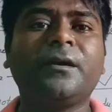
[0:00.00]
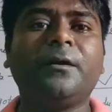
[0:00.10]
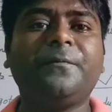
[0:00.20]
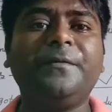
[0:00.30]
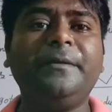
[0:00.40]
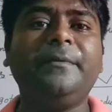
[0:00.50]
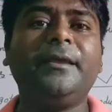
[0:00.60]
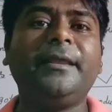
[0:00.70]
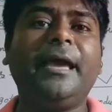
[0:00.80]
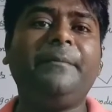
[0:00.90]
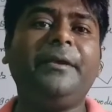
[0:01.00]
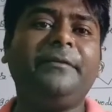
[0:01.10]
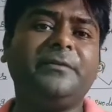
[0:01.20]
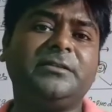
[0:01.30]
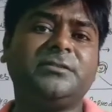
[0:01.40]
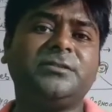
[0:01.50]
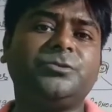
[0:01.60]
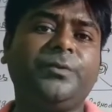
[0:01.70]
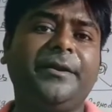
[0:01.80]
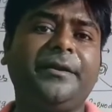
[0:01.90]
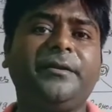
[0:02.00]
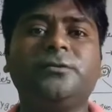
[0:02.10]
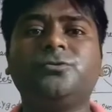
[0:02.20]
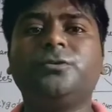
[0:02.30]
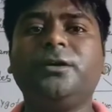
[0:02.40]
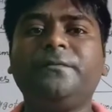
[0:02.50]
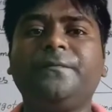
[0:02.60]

female gamete, which is situated into the